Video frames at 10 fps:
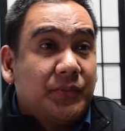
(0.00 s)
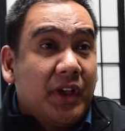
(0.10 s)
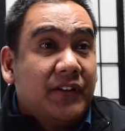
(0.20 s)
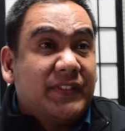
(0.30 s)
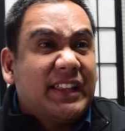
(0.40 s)
that
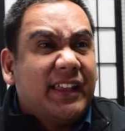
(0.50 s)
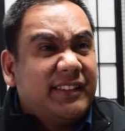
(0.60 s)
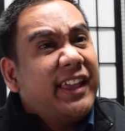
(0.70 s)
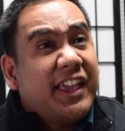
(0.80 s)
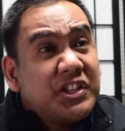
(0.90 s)
we often
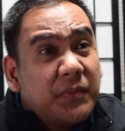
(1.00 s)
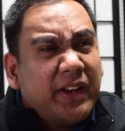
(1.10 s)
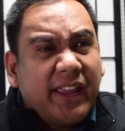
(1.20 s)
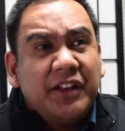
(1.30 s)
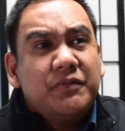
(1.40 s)
get, the
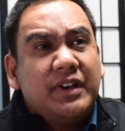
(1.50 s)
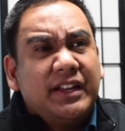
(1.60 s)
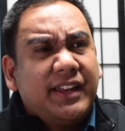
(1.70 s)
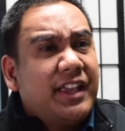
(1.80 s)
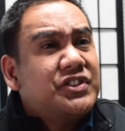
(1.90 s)

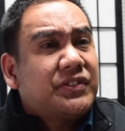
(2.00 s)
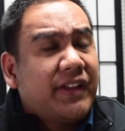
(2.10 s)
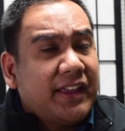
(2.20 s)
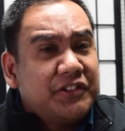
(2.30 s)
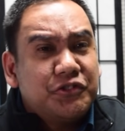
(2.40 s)
H1N1, the
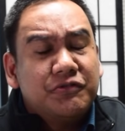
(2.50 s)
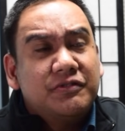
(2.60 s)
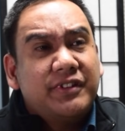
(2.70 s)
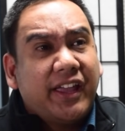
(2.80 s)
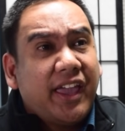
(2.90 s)
H3N2,
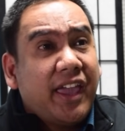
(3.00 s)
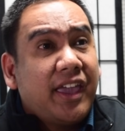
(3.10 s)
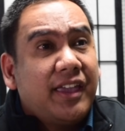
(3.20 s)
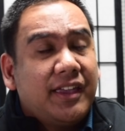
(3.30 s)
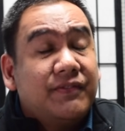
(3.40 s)
the
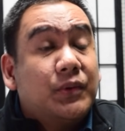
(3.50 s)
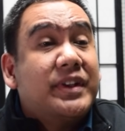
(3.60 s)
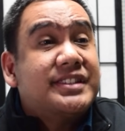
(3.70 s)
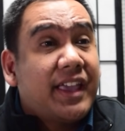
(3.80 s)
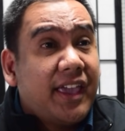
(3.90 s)
mm-hmm. A,
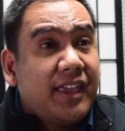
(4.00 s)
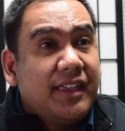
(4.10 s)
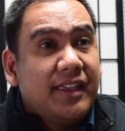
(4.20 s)
influenza A,